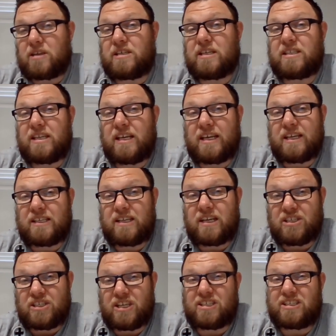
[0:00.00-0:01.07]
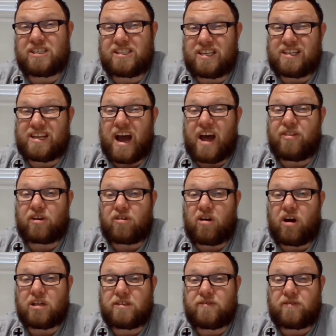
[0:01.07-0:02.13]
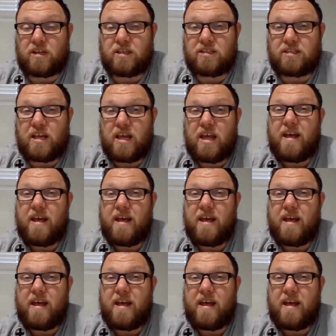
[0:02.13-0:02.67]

he sent his son Jesus to die on the cross for us.